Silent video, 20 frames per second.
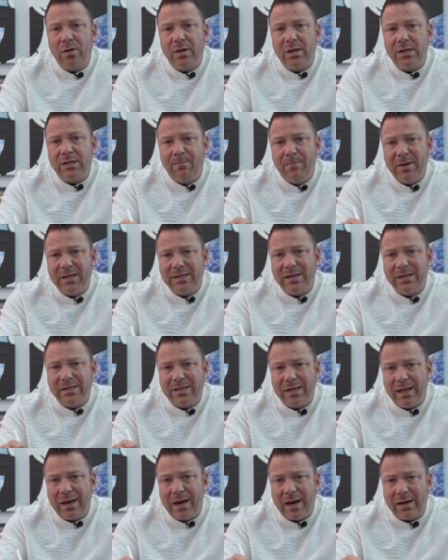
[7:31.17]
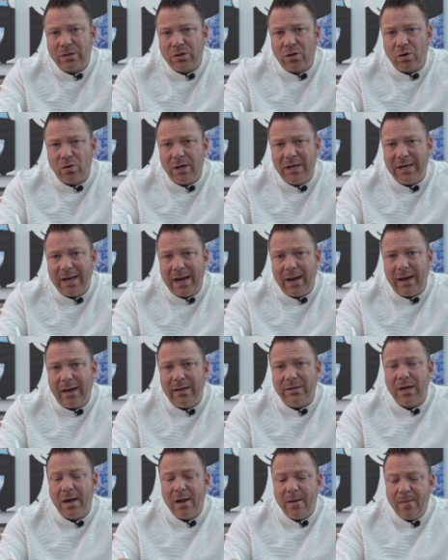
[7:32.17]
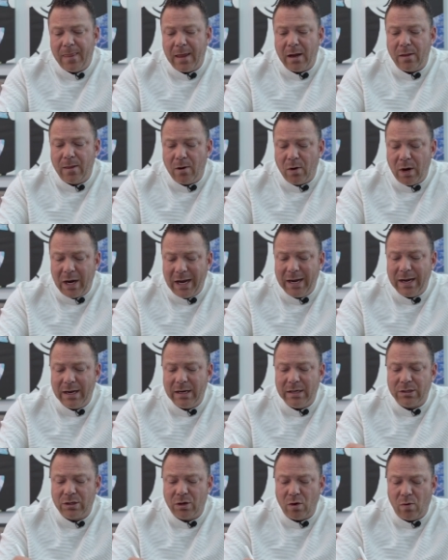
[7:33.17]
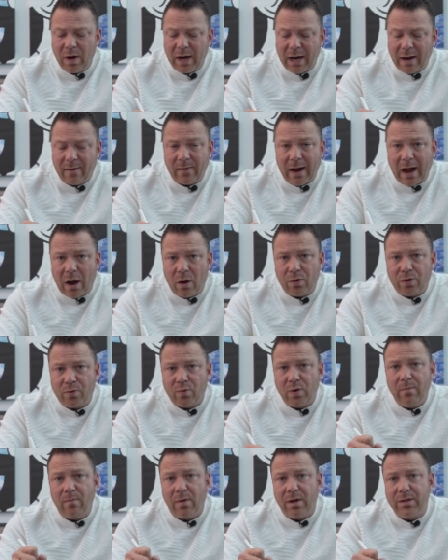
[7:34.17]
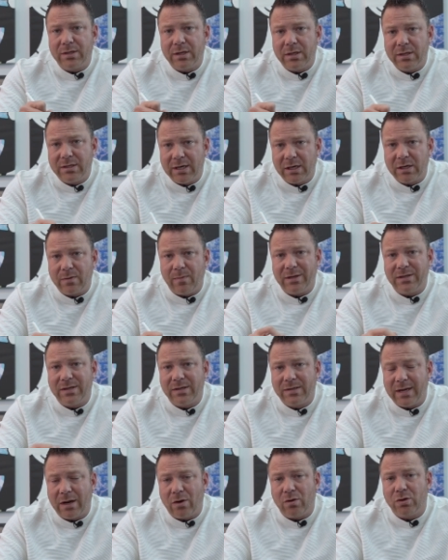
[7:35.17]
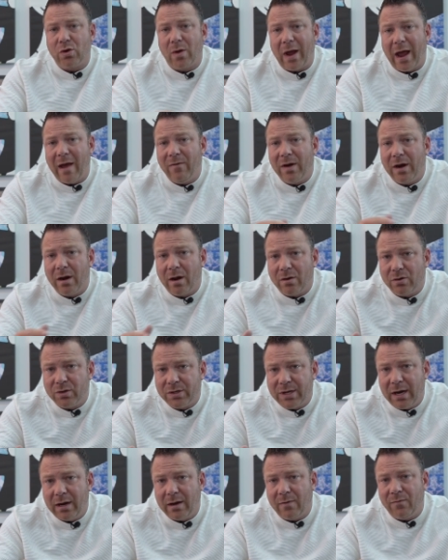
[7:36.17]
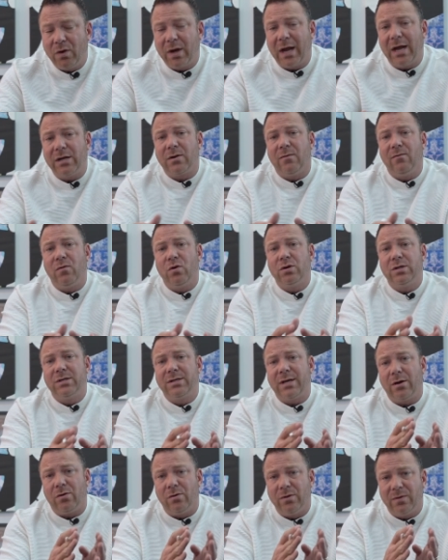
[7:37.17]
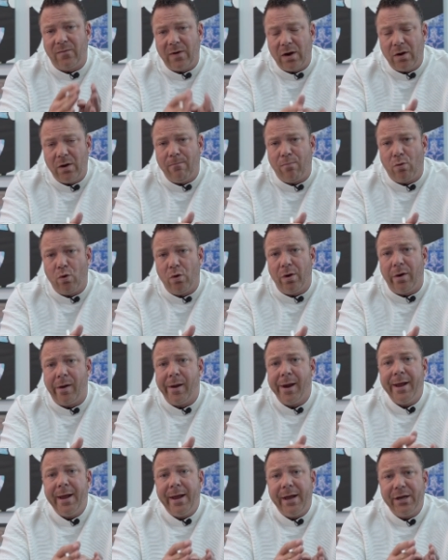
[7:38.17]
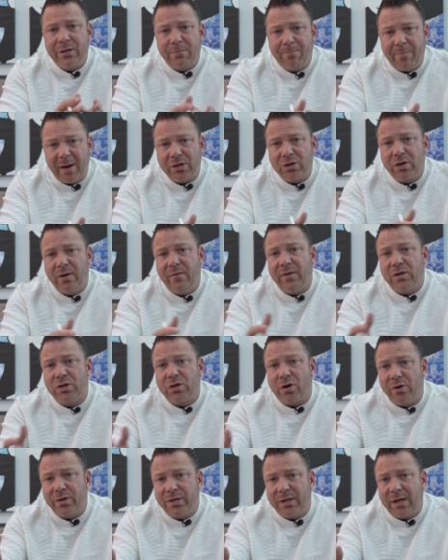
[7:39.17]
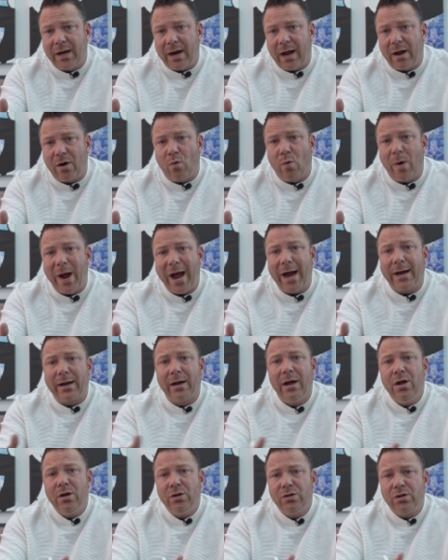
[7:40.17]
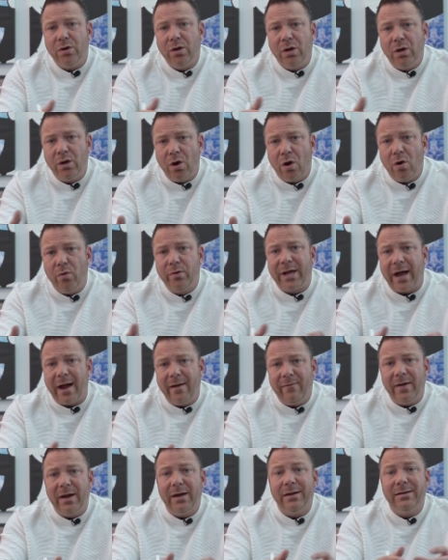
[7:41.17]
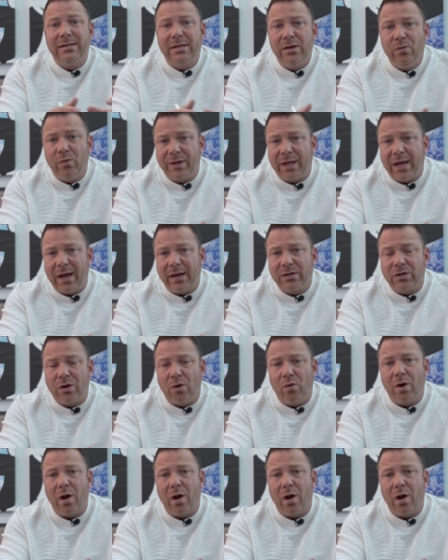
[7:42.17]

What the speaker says: this business in the next 30 days than there is going out 3 months, 6 months, et cetera. So having an understanding of your cash conversion cycle is very important, especially if it starts to get out of whack, so you can go dive in and see what the heck's going